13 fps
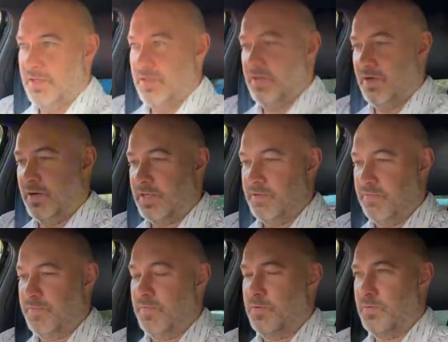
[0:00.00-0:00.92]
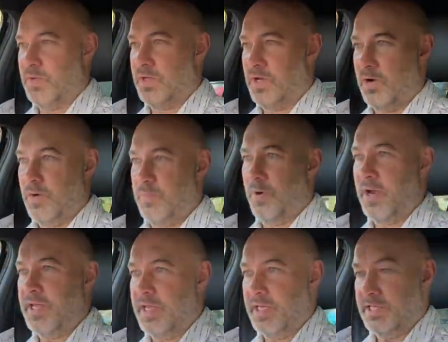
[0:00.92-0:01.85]
I can feel the car
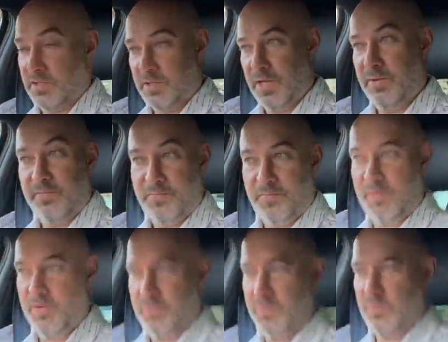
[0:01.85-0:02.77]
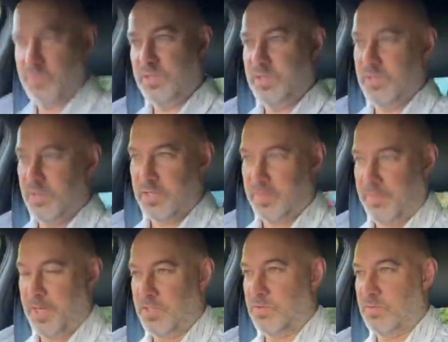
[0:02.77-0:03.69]
braking. So now it feels like a
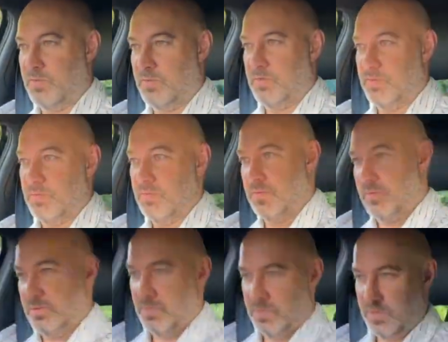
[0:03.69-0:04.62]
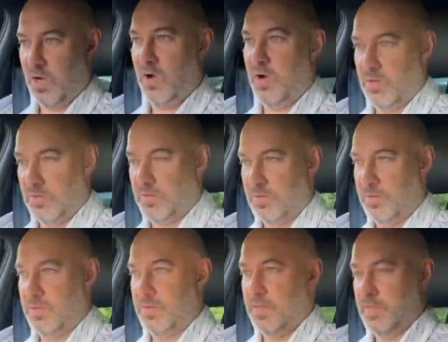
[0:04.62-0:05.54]
petrol car.
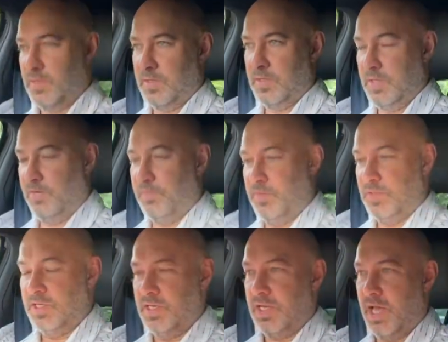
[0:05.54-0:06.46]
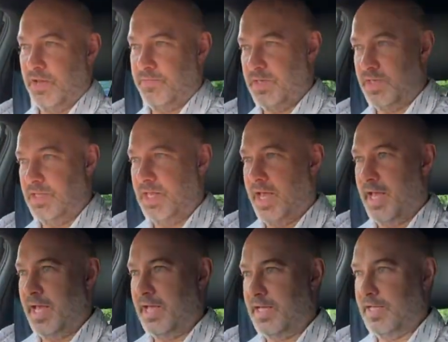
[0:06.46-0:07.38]
If you didn't have it in
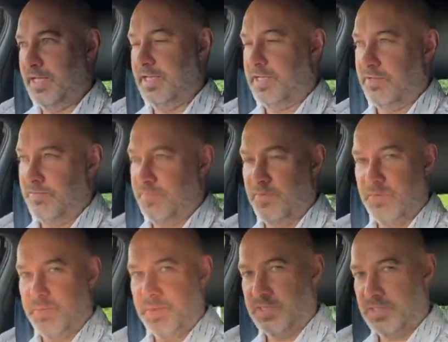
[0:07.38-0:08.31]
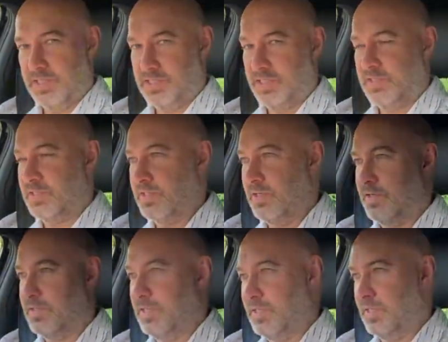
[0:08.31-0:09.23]
that, it can feel a bit
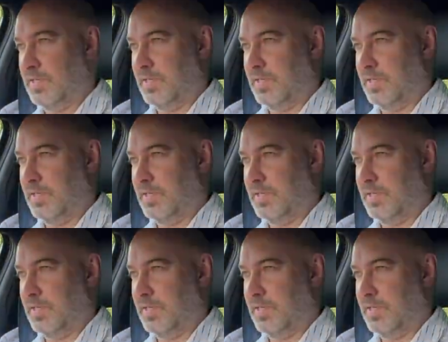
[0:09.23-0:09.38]
disconcerting.